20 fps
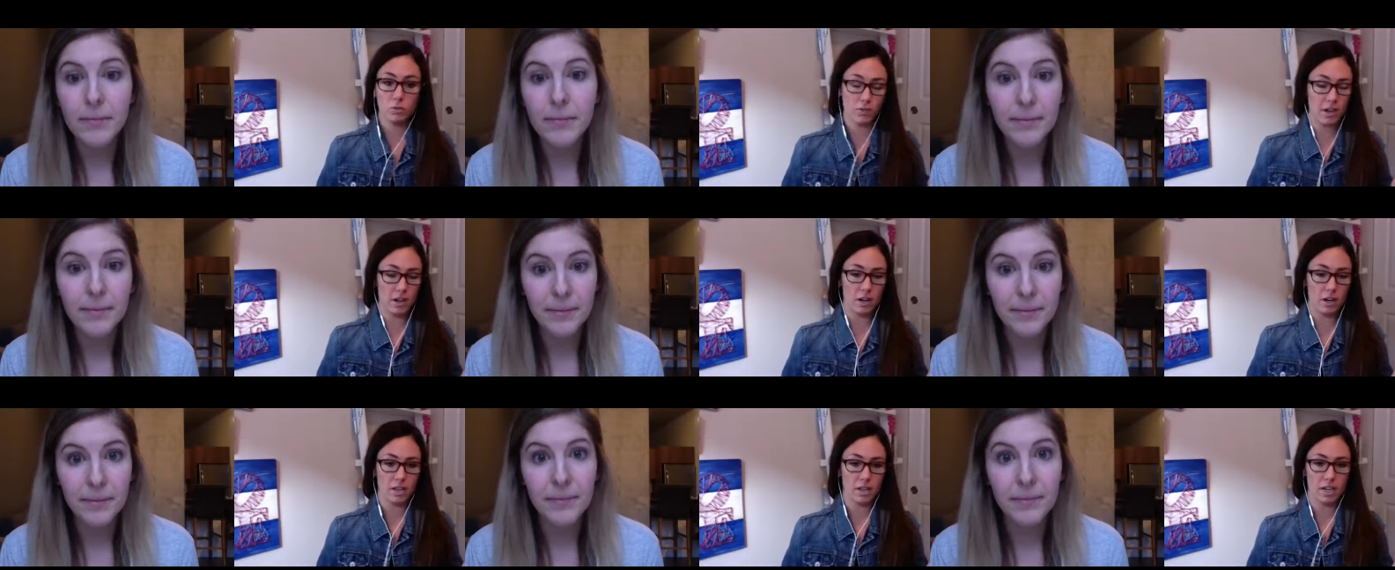
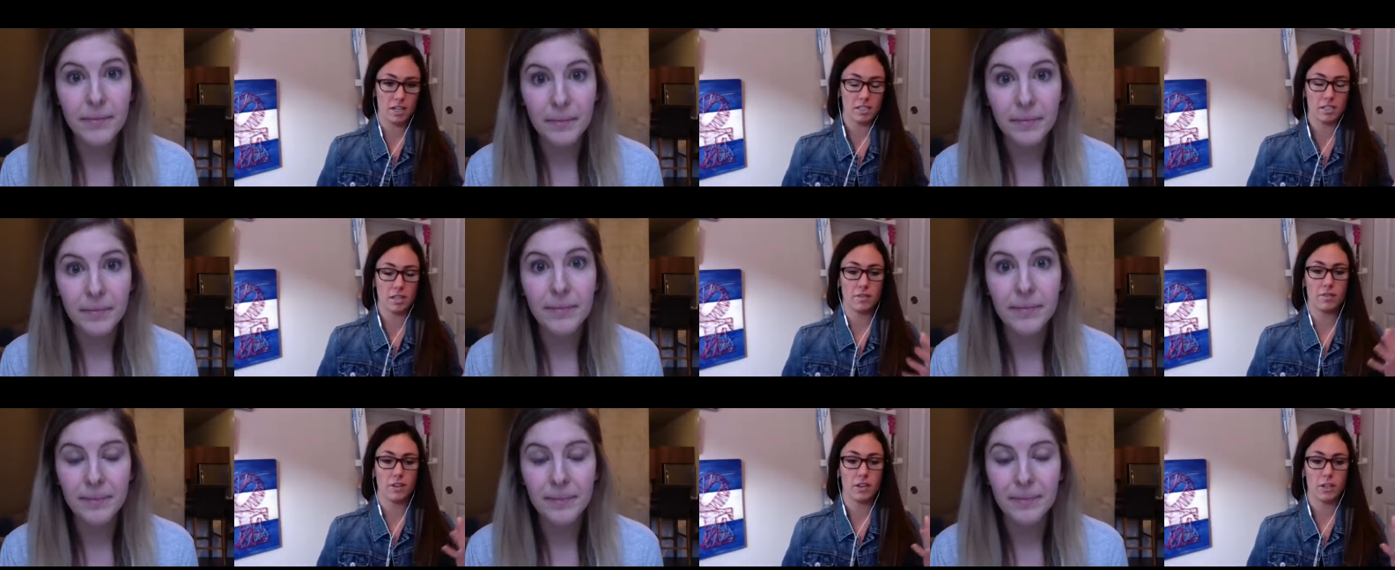Speaker 1: found a lot of
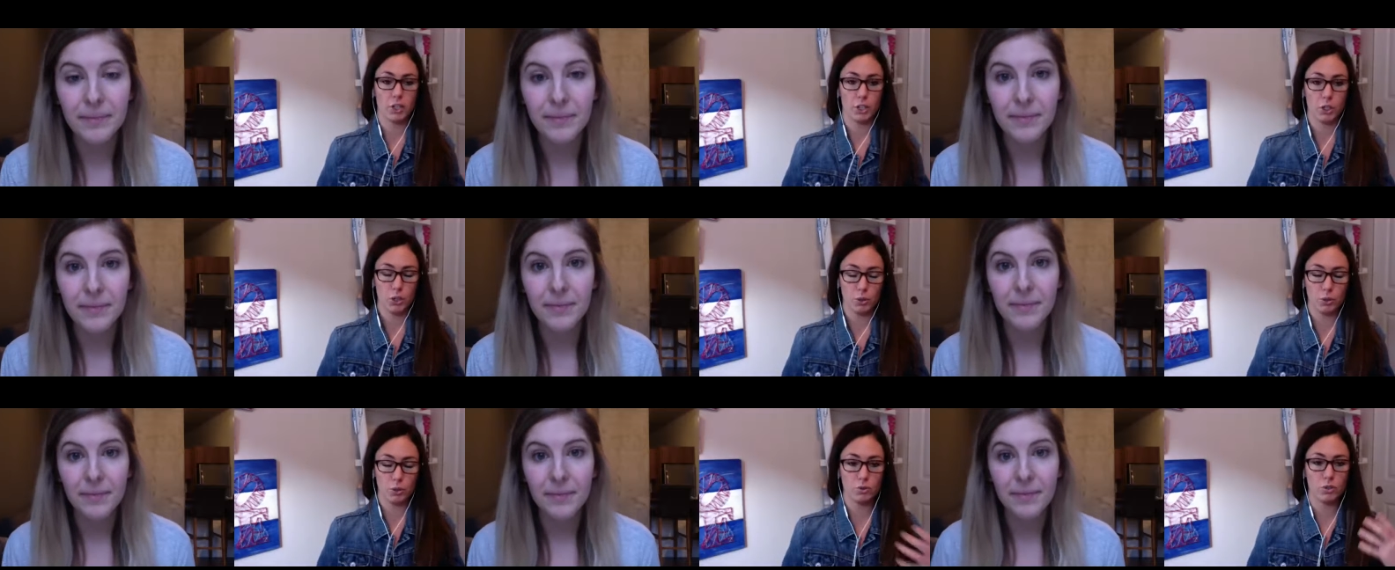stuff on
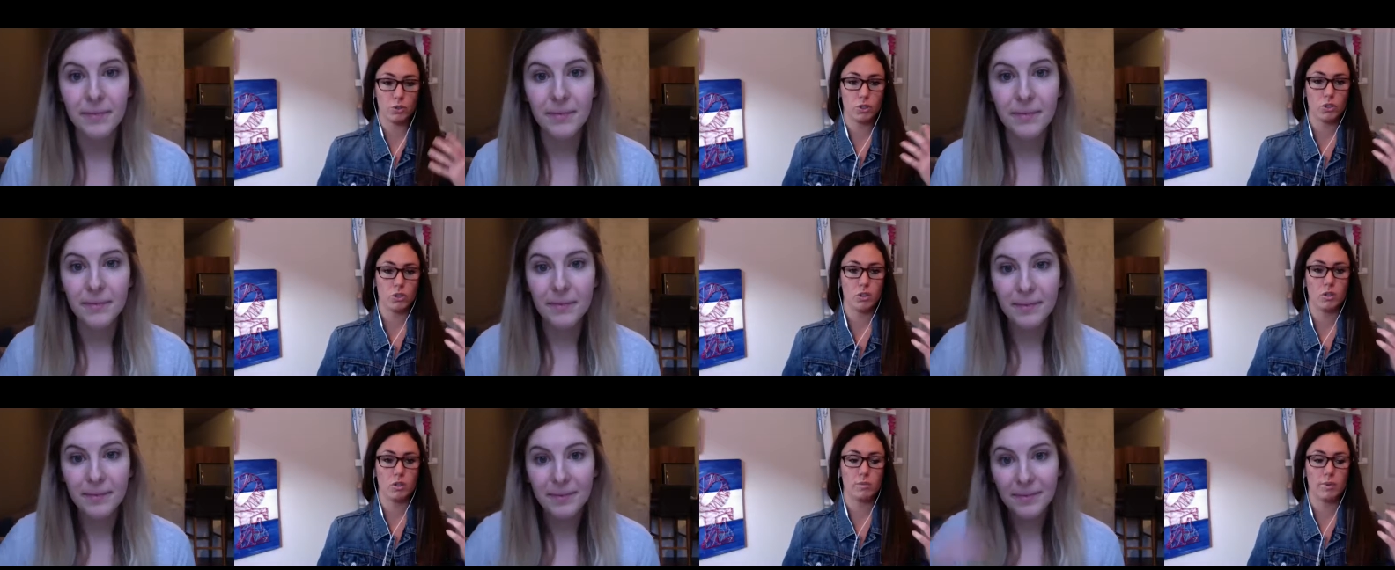
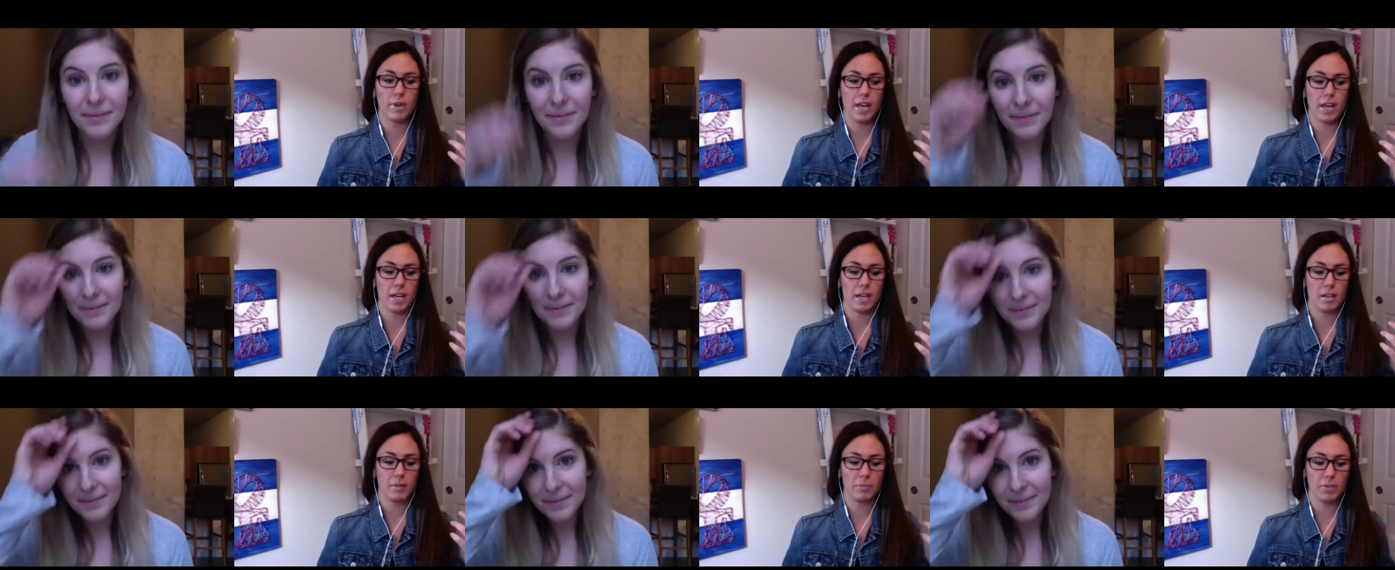YouTube
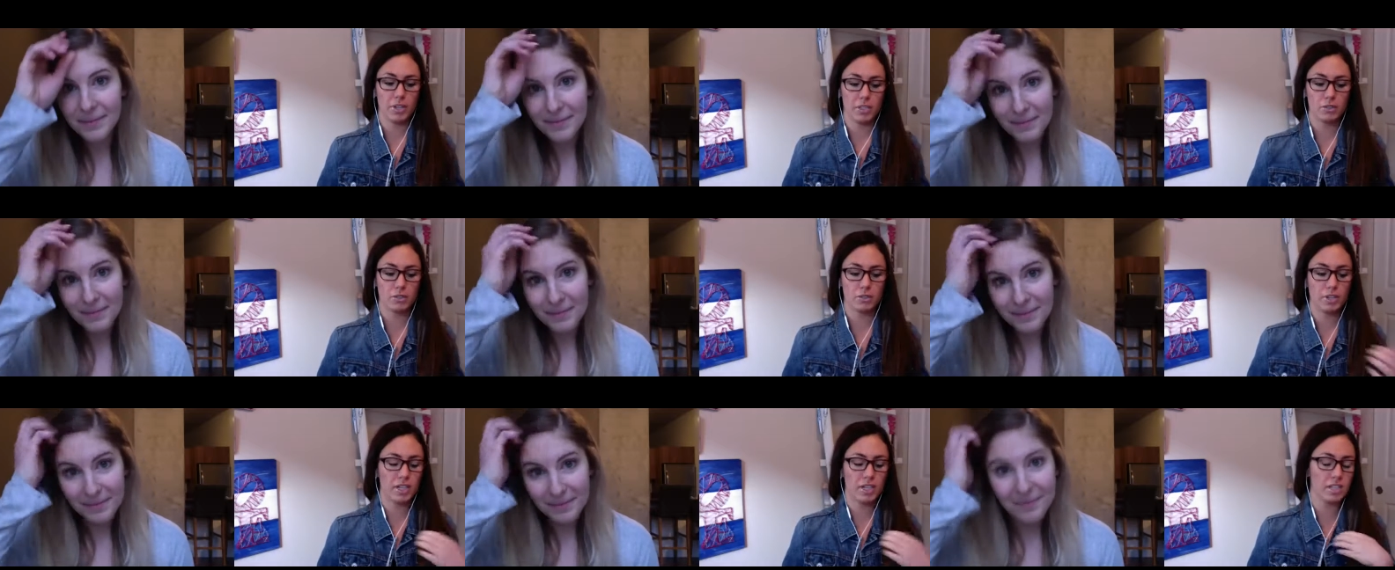and
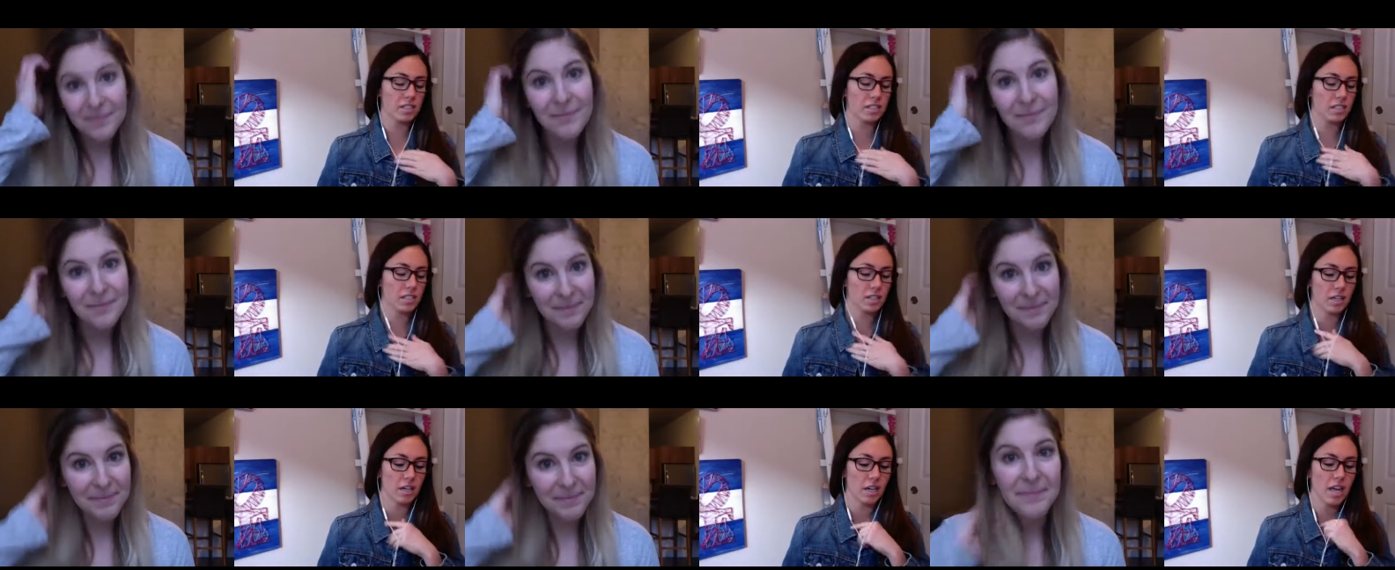
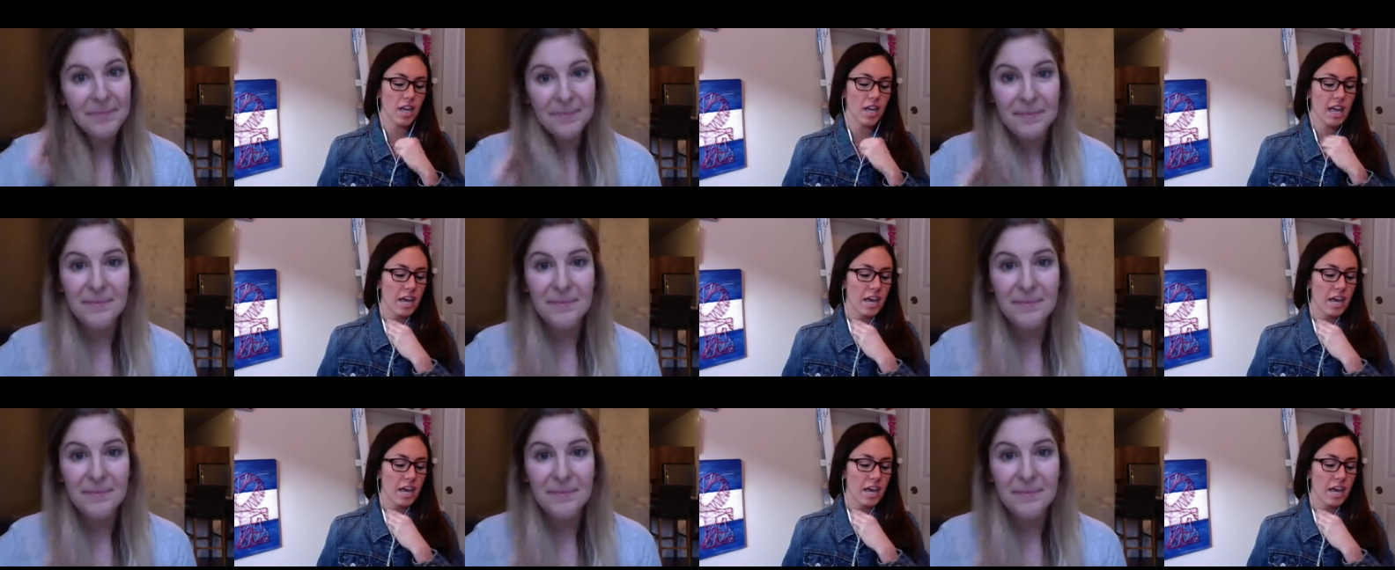Pinterest and,